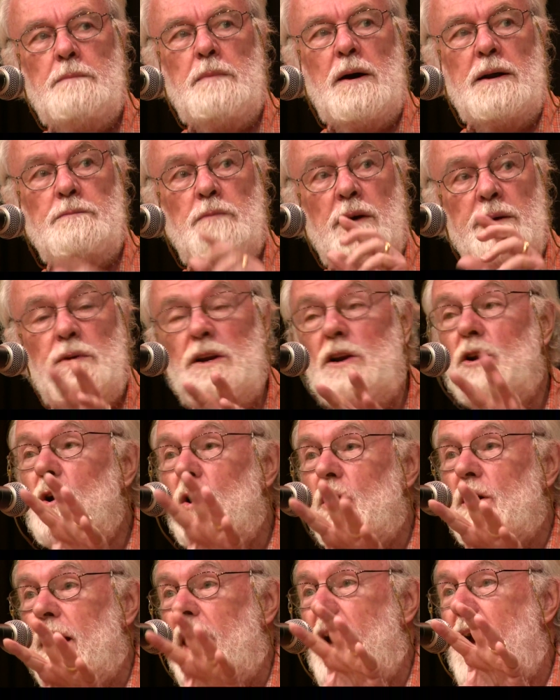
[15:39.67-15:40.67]
And when we
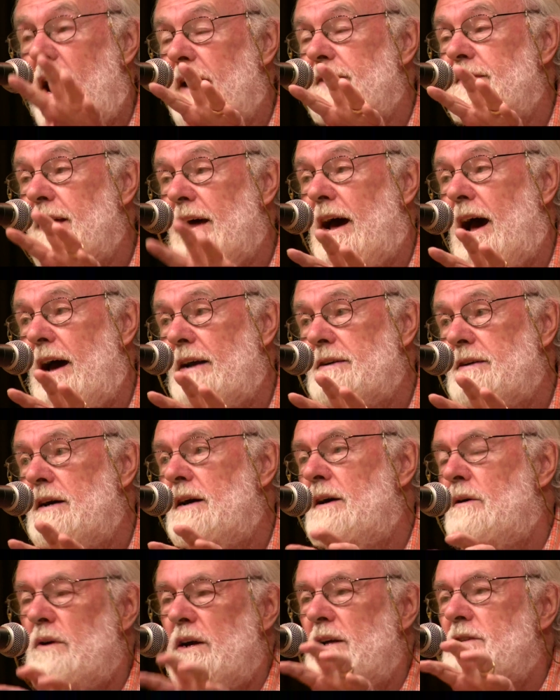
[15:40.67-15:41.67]
look at that,
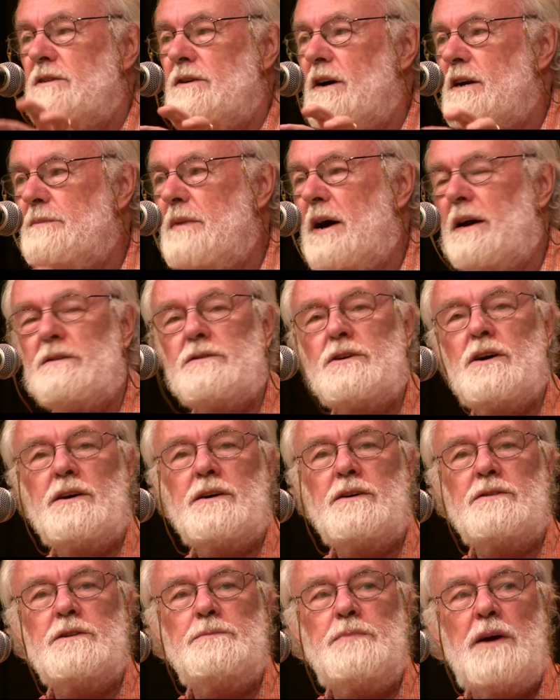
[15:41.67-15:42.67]
it's not a matter of
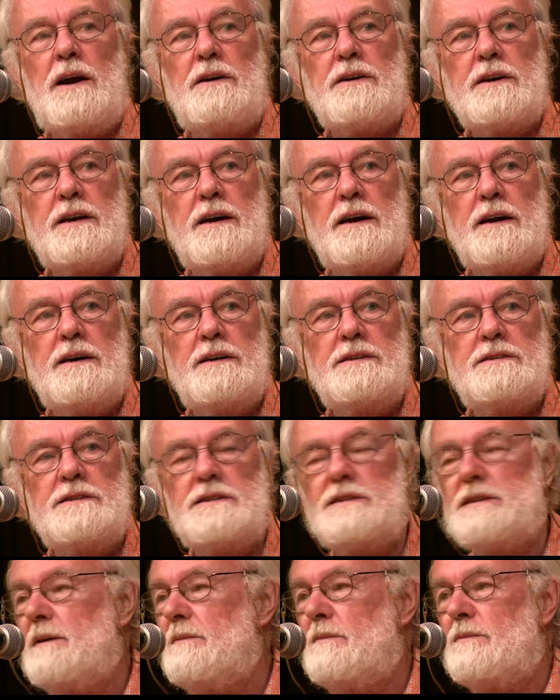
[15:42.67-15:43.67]
going on the barricades
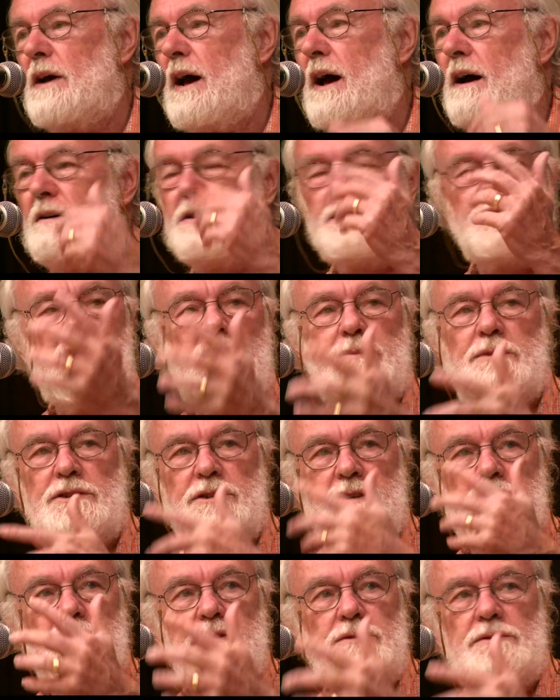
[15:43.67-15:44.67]
and somehow
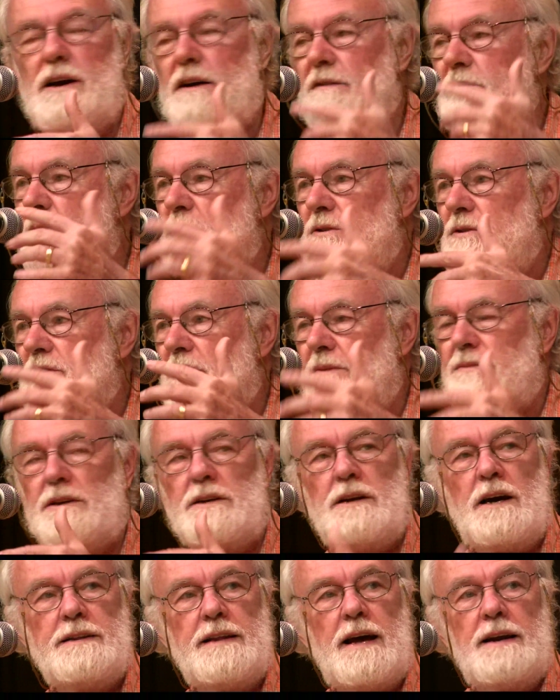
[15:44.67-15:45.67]
establishing a new government or
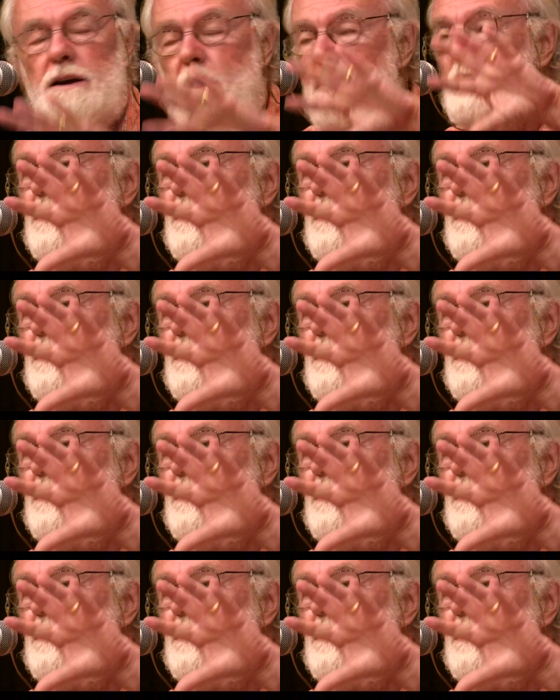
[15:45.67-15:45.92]
something like that.